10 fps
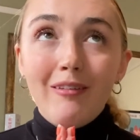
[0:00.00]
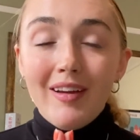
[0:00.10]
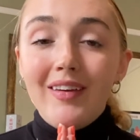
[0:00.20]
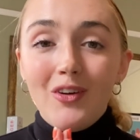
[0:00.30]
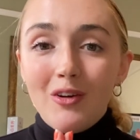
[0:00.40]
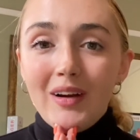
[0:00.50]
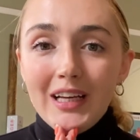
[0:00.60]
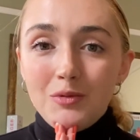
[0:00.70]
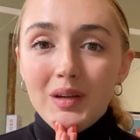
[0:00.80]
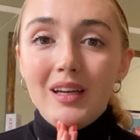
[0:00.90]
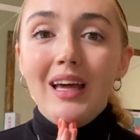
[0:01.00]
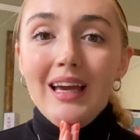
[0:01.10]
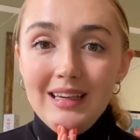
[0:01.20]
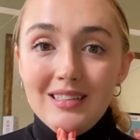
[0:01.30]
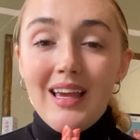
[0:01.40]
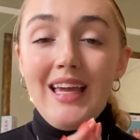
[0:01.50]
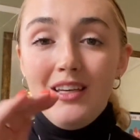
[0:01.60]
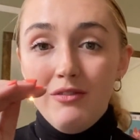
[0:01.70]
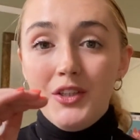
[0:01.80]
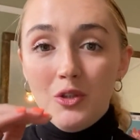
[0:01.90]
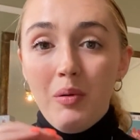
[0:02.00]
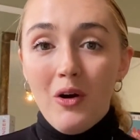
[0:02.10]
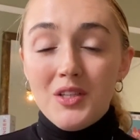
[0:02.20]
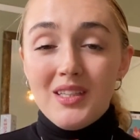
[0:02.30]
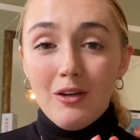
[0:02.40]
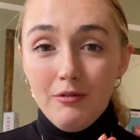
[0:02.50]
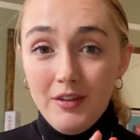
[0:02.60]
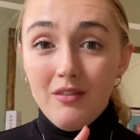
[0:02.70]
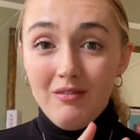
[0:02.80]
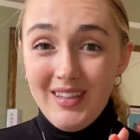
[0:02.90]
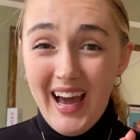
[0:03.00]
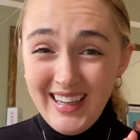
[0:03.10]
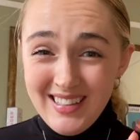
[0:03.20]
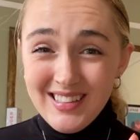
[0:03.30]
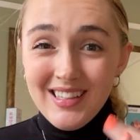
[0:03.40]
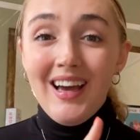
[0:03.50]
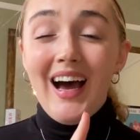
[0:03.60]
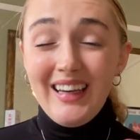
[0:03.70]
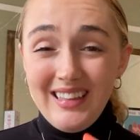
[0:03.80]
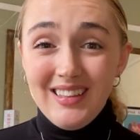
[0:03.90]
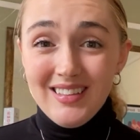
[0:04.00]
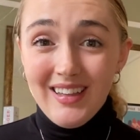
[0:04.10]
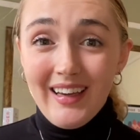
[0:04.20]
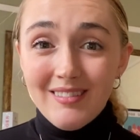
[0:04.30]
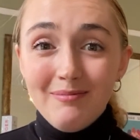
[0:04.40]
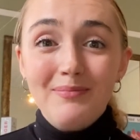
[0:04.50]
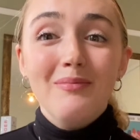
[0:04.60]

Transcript: really good arrangement is individual parts that are nice and easy to sing.